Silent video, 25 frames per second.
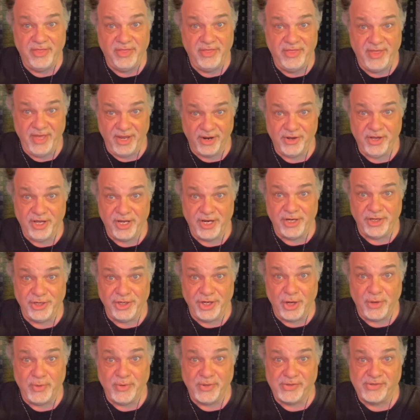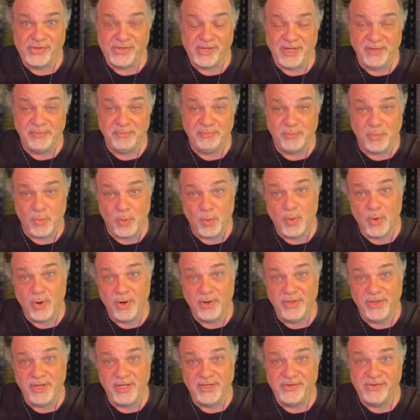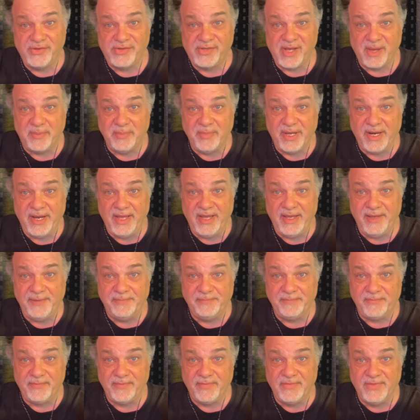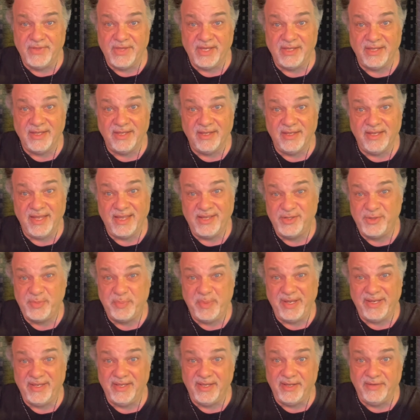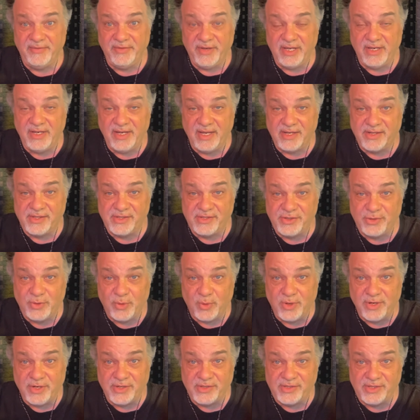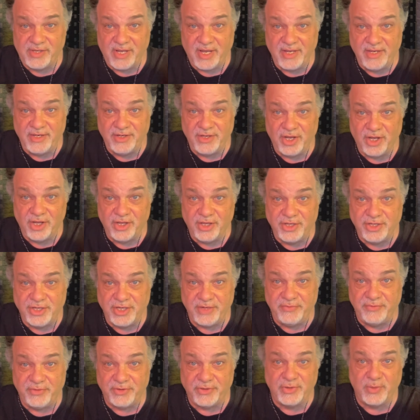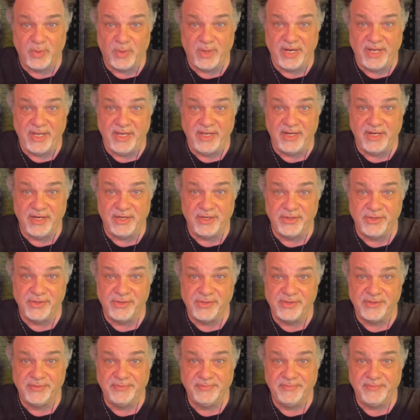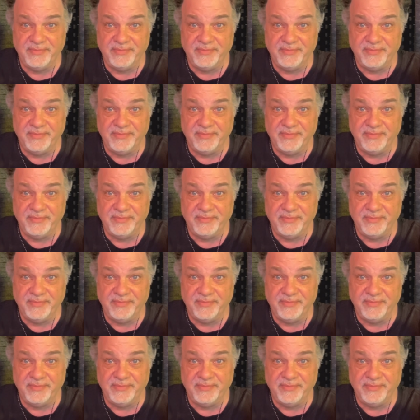they're going to notice it more than somebody that has been living next door to Scientology for twenty years.